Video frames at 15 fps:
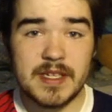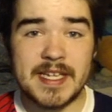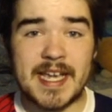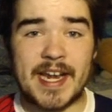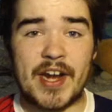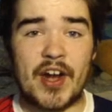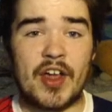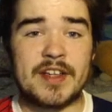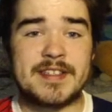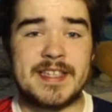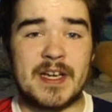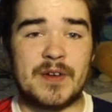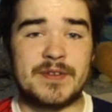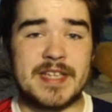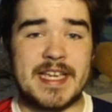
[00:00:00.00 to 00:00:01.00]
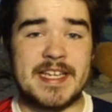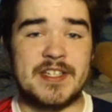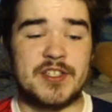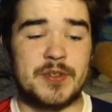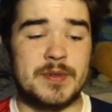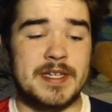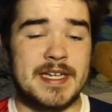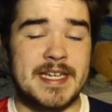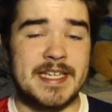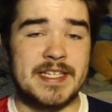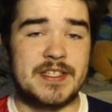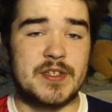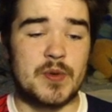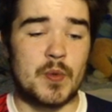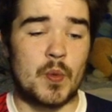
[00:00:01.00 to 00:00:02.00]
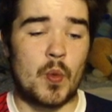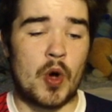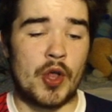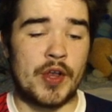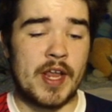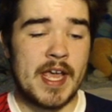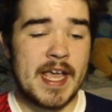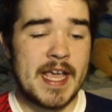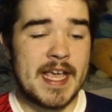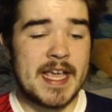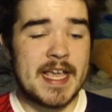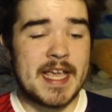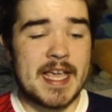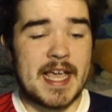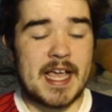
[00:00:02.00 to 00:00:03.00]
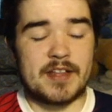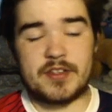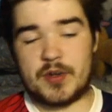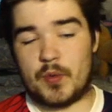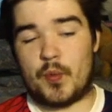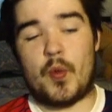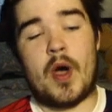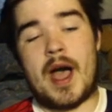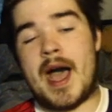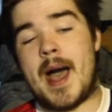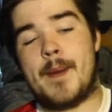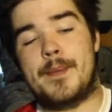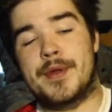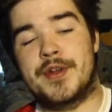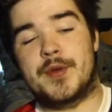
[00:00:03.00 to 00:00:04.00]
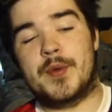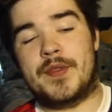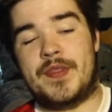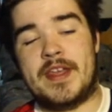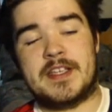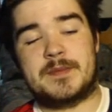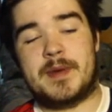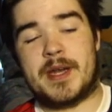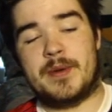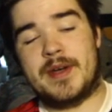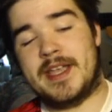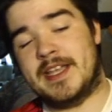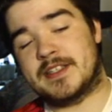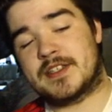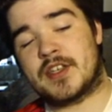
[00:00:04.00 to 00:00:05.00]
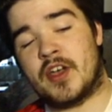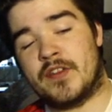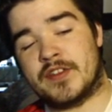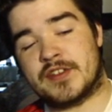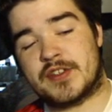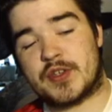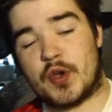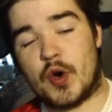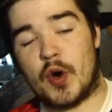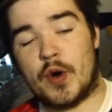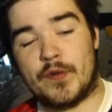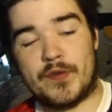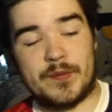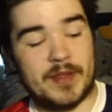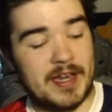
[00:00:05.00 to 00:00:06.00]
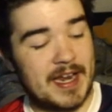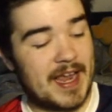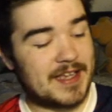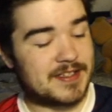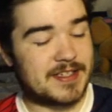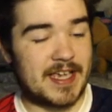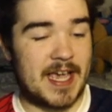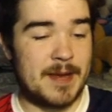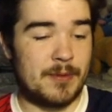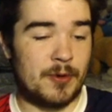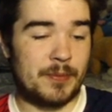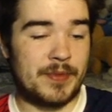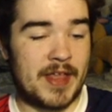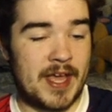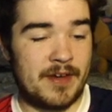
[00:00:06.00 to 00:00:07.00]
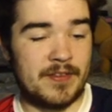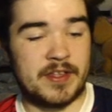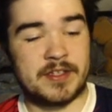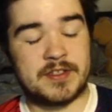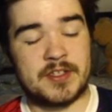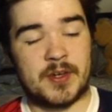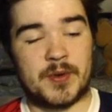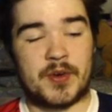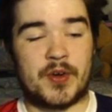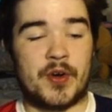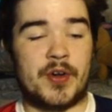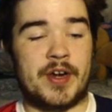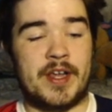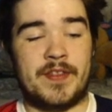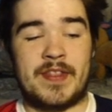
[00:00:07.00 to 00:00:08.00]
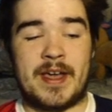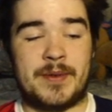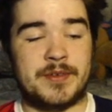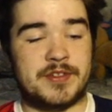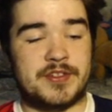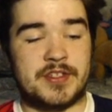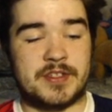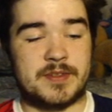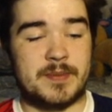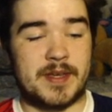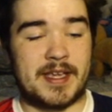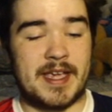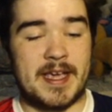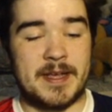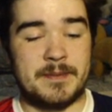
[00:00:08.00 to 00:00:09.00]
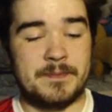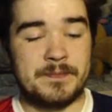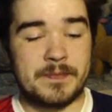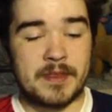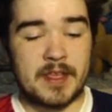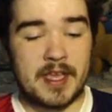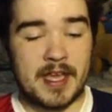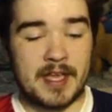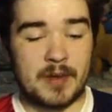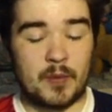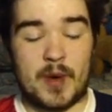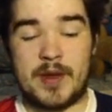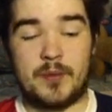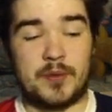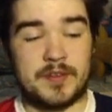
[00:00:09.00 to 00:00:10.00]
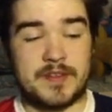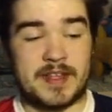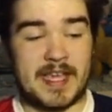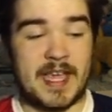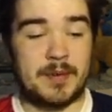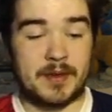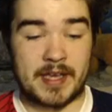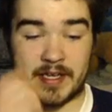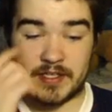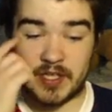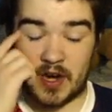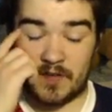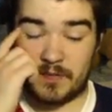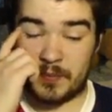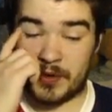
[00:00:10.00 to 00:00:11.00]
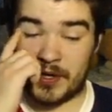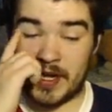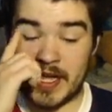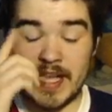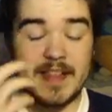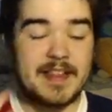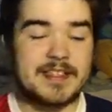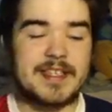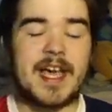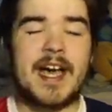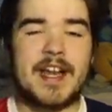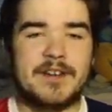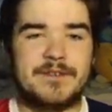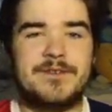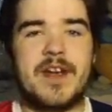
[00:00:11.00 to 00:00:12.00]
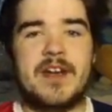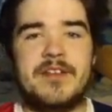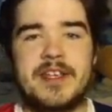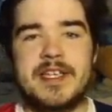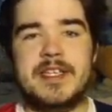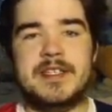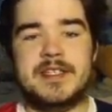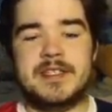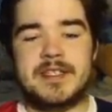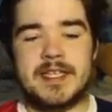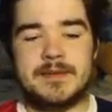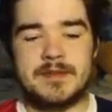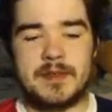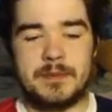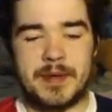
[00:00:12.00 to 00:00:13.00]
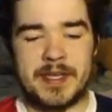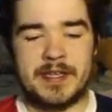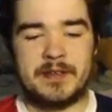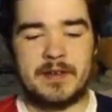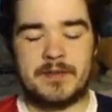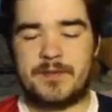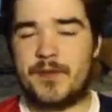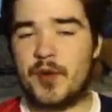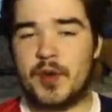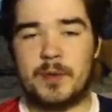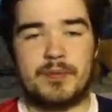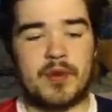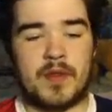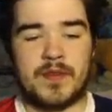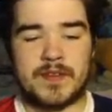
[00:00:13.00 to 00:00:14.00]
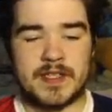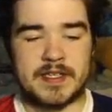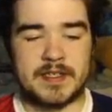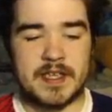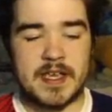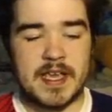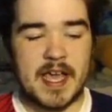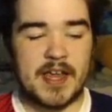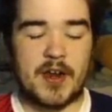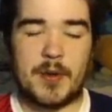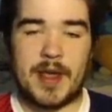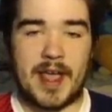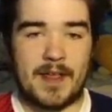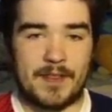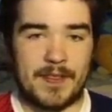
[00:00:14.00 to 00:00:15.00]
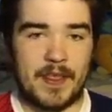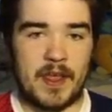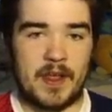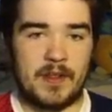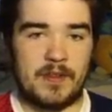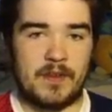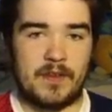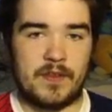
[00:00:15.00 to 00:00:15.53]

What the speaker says: getting ourselves into Elite 1. Don't know what happened with this, by the way. It's got the score from the last game up there in the top corner. That was just my game. It went once the game kicked off, but this guy had a very easy team to beat, full of bronzes. I know he had the